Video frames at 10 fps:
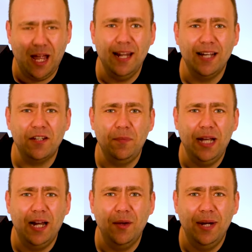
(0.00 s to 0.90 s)
and that's the
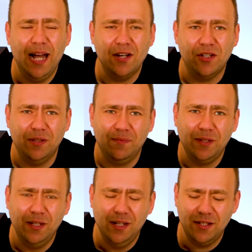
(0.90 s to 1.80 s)
piano in action.
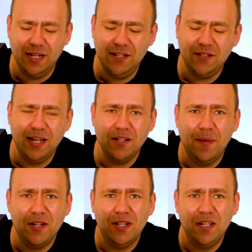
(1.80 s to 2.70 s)
So this, as I
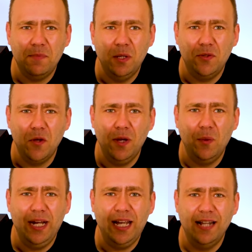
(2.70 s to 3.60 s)
mentioned, this build took me a
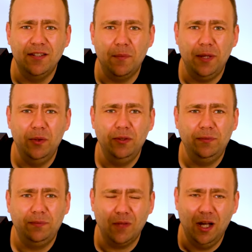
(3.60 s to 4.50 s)
weekend to build.
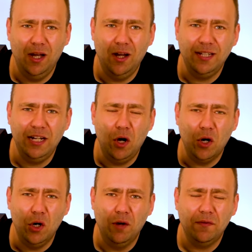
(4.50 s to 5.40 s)
Uh, I did it on
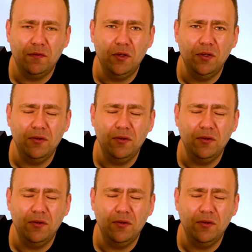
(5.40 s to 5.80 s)
and off through